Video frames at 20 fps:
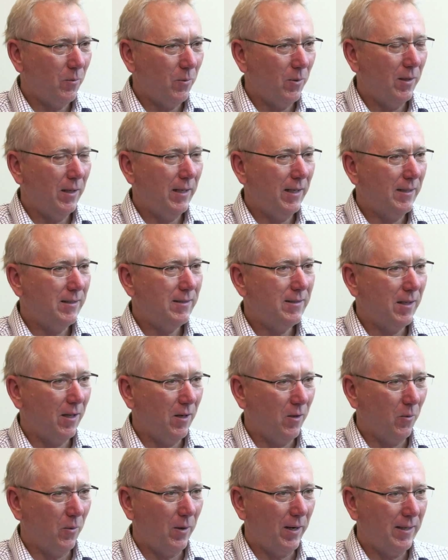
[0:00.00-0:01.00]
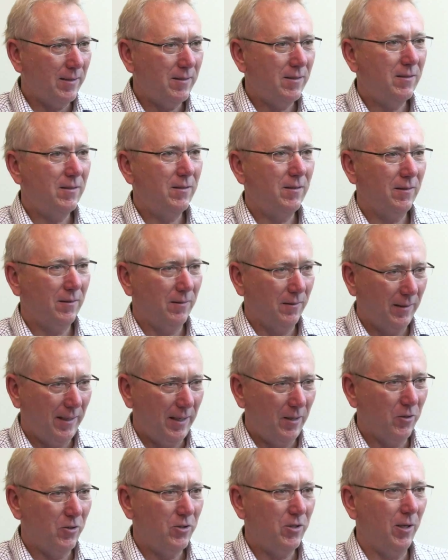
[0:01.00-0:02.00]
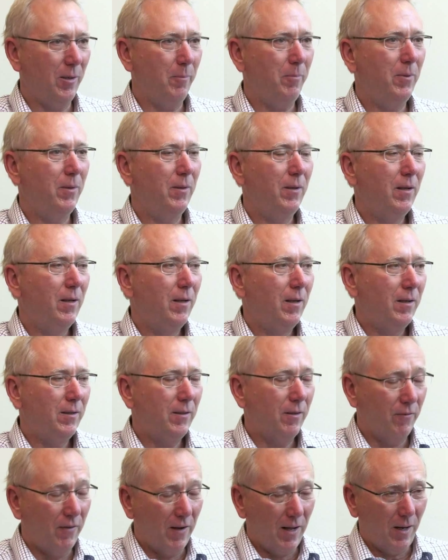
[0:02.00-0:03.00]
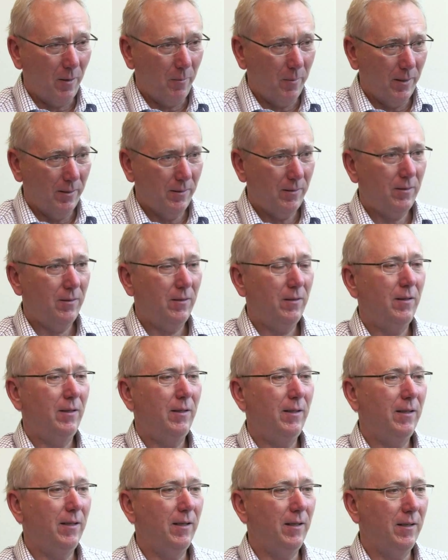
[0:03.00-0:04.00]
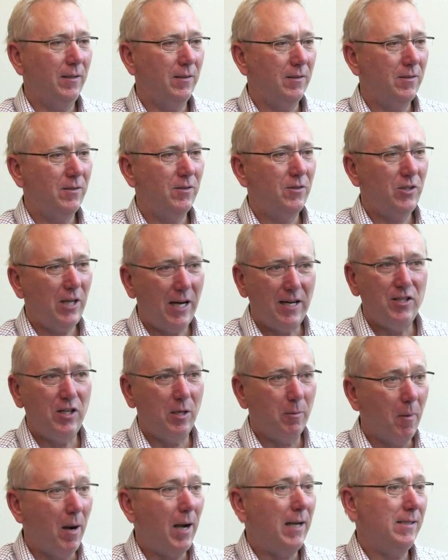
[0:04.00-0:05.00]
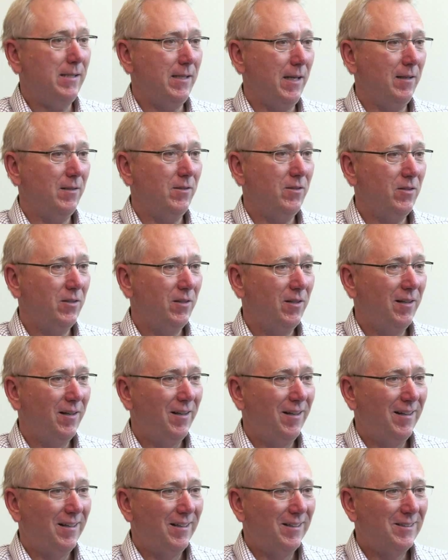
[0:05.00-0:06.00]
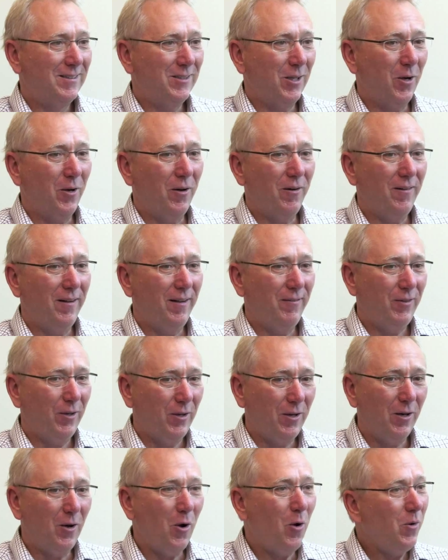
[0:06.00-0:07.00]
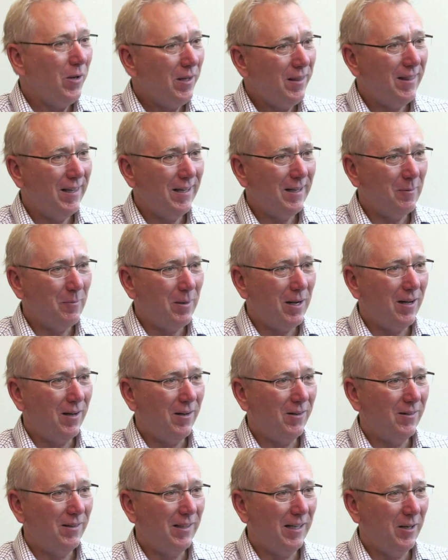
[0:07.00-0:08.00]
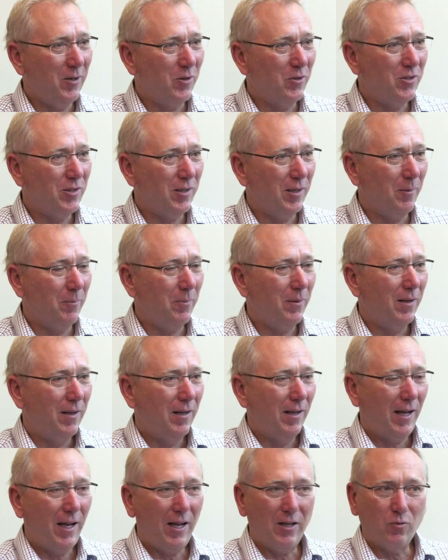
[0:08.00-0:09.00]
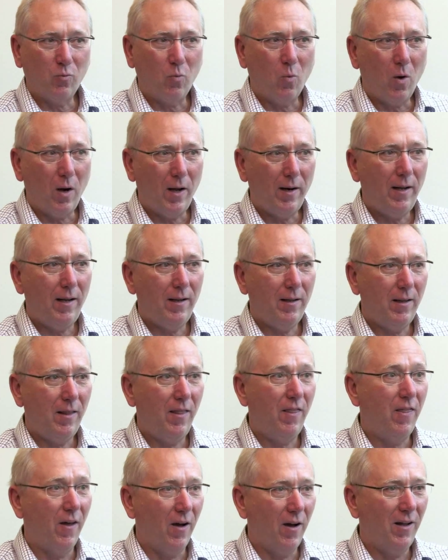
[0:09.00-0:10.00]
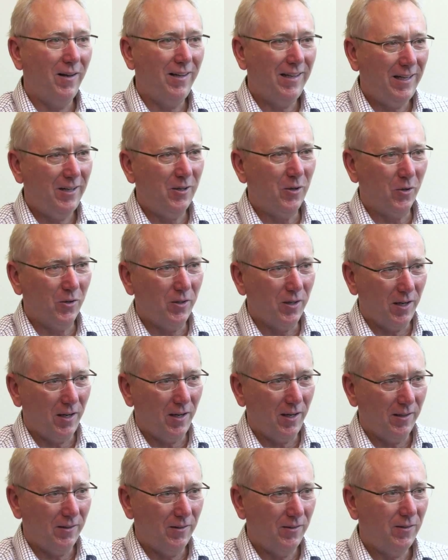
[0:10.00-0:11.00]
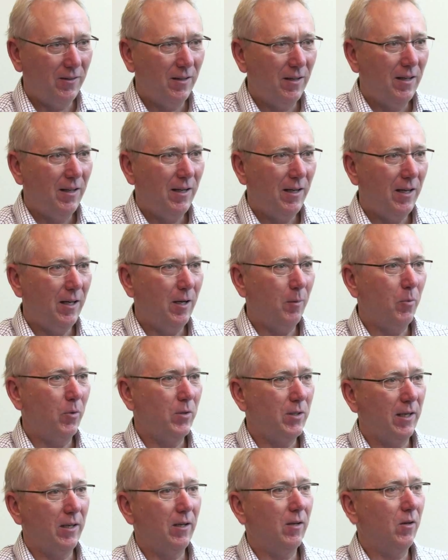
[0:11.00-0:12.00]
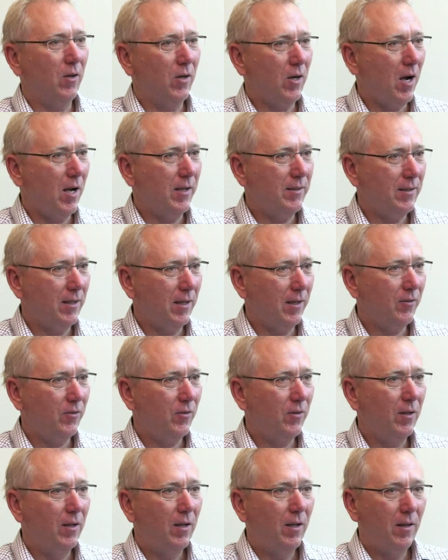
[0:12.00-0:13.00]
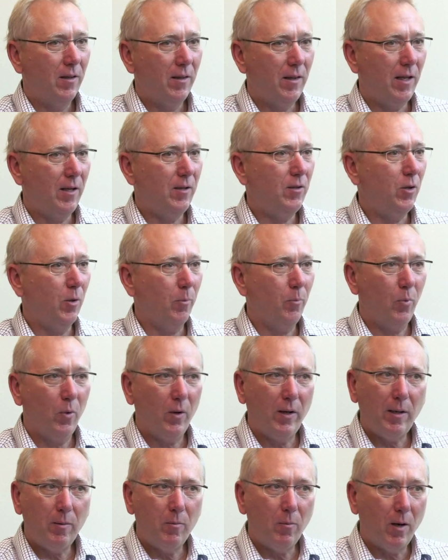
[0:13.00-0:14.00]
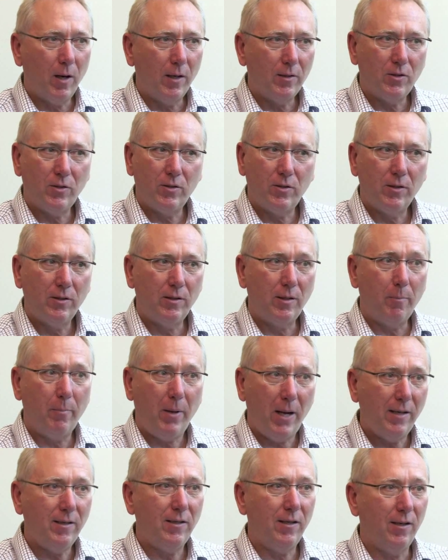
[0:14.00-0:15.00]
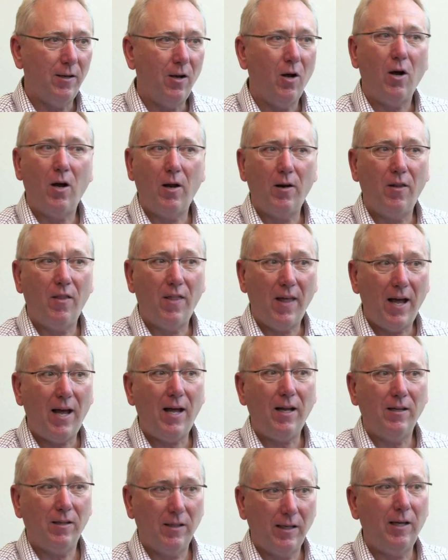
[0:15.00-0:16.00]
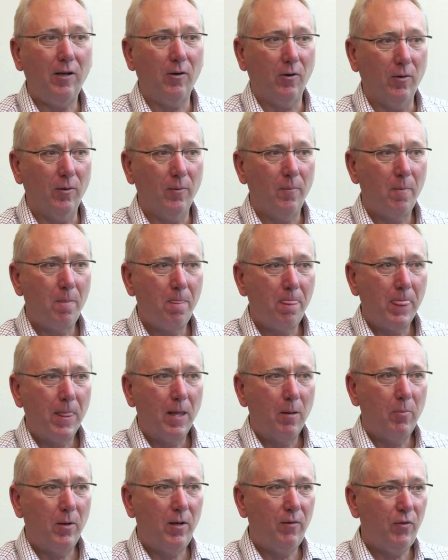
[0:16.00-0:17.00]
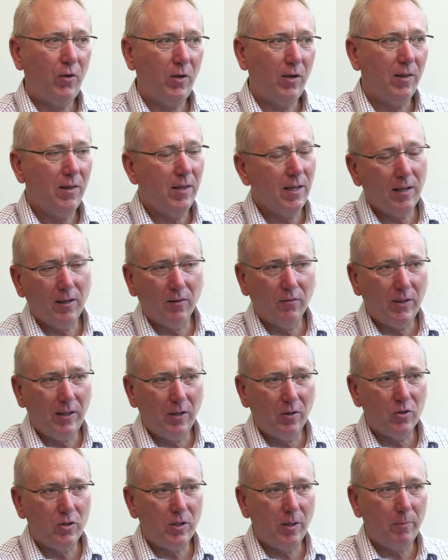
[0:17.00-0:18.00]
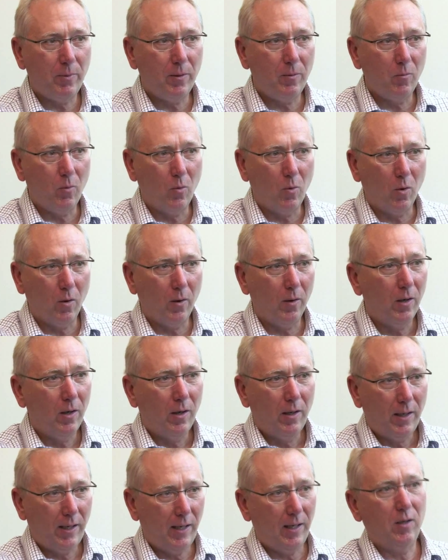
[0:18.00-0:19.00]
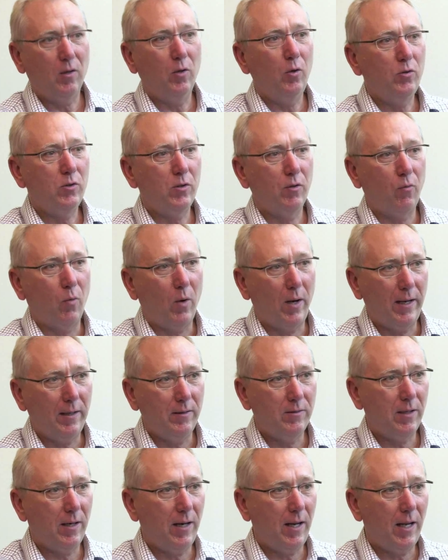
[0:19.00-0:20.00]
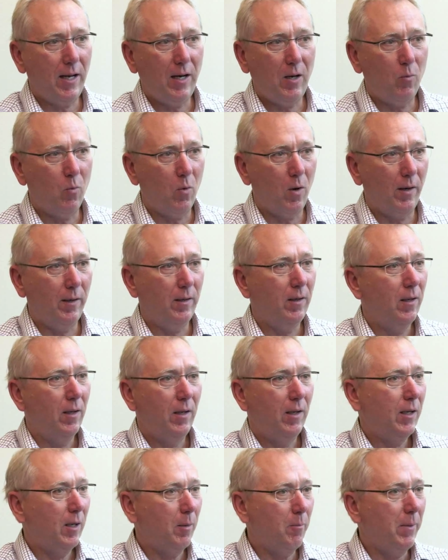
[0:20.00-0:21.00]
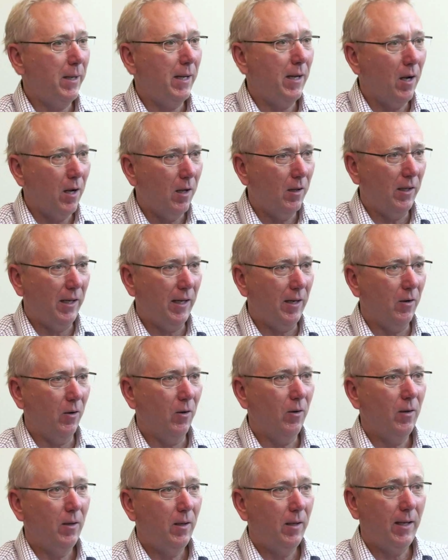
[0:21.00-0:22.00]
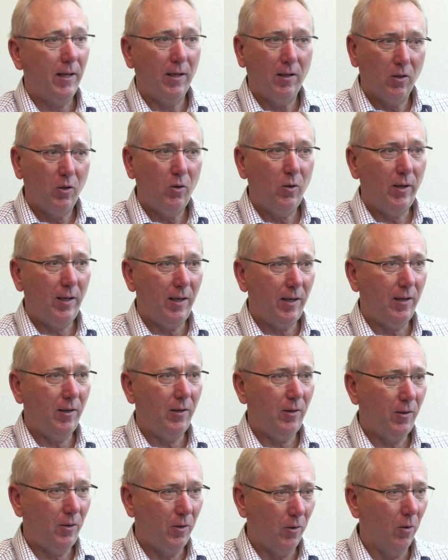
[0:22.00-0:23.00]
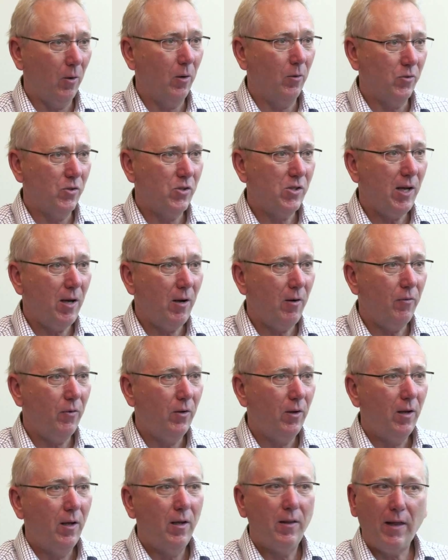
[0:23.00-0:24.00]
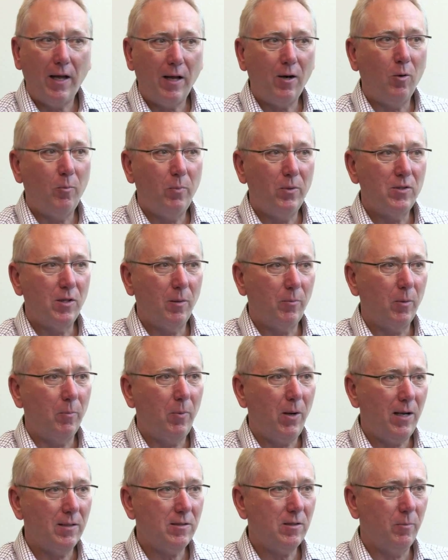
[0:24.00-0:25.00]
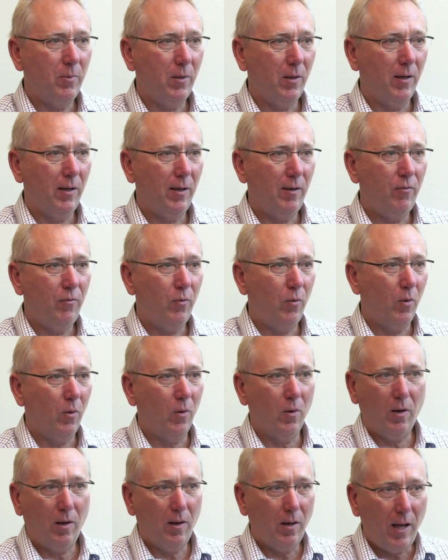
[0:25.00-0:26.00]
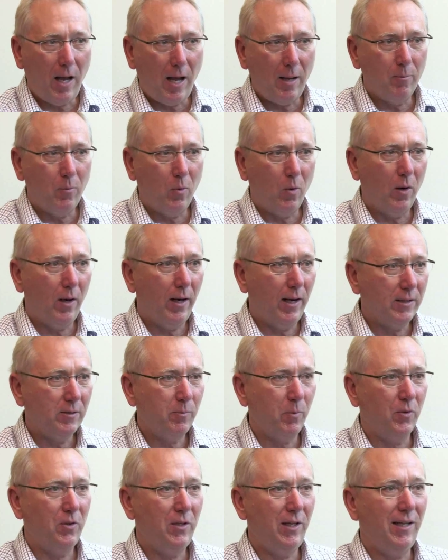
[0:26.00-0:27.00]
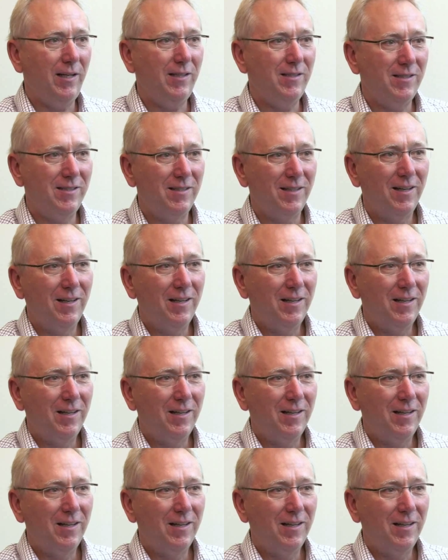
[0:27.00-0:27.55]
that really accelerates leadership development is changing mindsets. So if you can only think about leadership as what the leader does in a particular context, then you're pretty much dependent on that leader. But if you can think of leadership in more inclusive ways, that anyone can be a leader, including your own self, that opens up the possibility for a lot more expertise